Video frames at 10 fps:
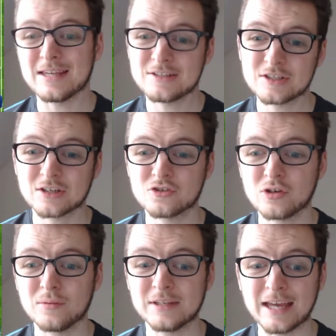But
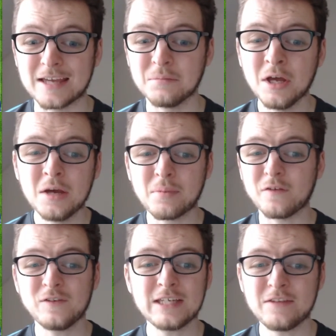yeah, him and Chilwell are going to get
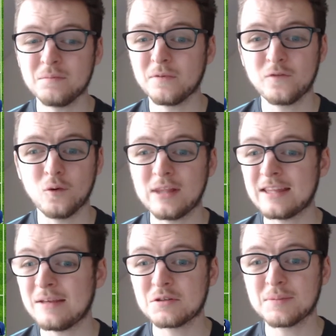6.5.
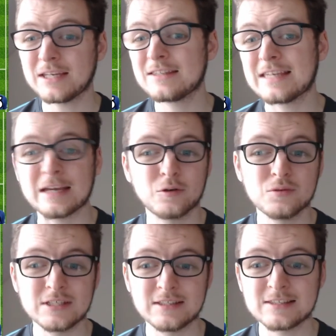Jorginho is also going to get
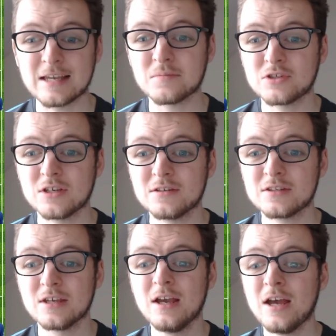6.5.
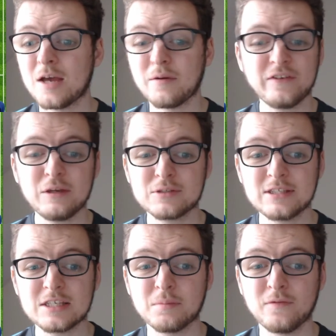Now that I think
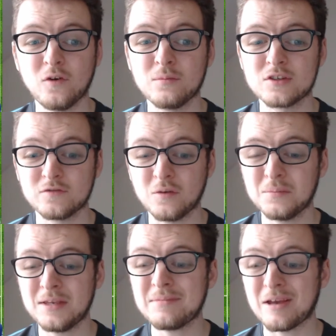about it, maybe I should have given
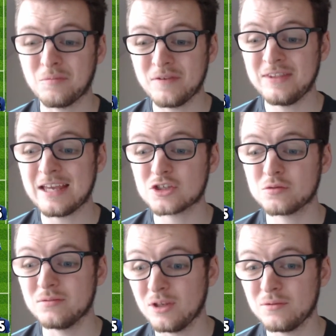Tiago Silva 7,
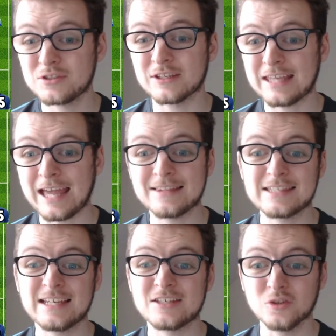to be honest, but
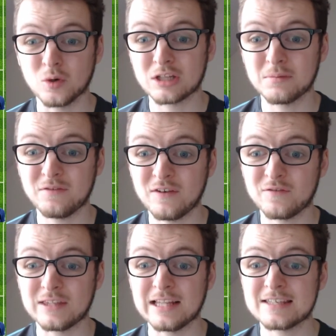6.5 is what I've done,
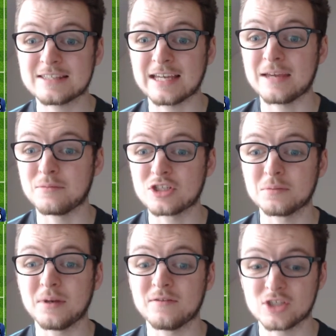and maybe we'll up
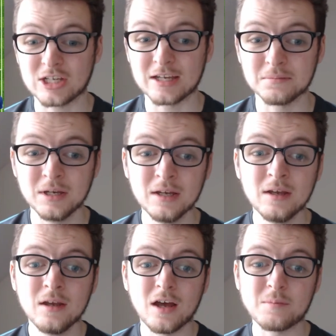that. But
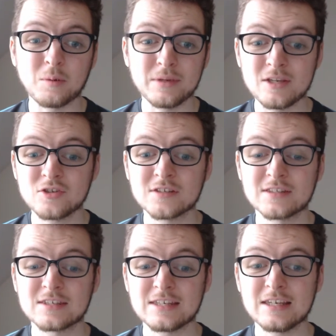Jorginho's going to get
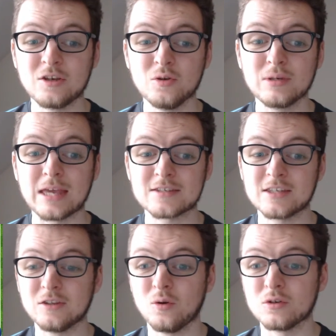6.5.
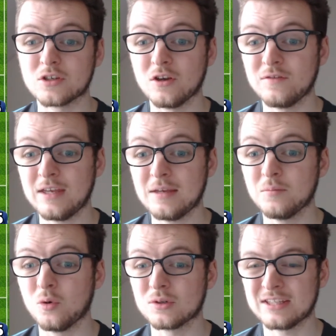Actually, fairly pleased with his
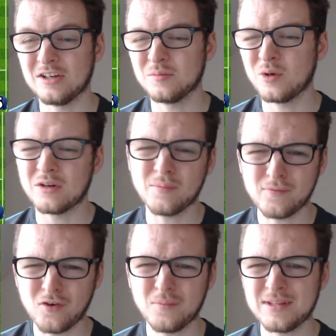performance.
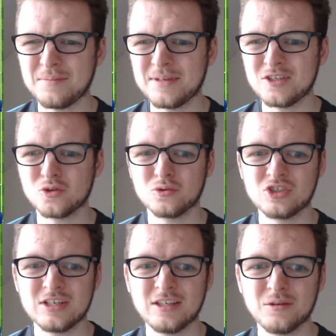Like I said,
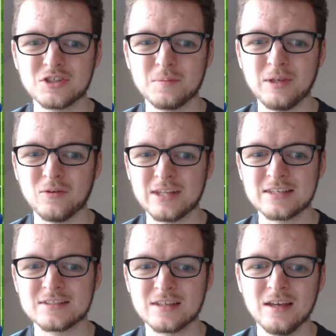Fulham were down to 10
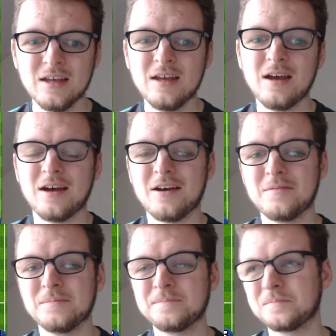men for a bit, so it was always
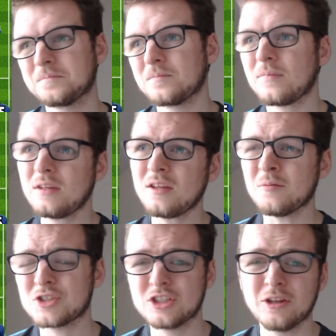going to be a bit easier to
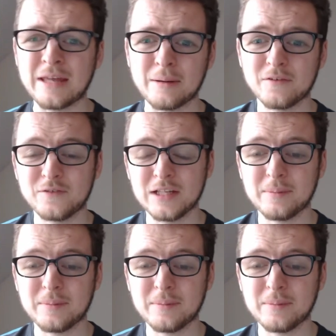control the game.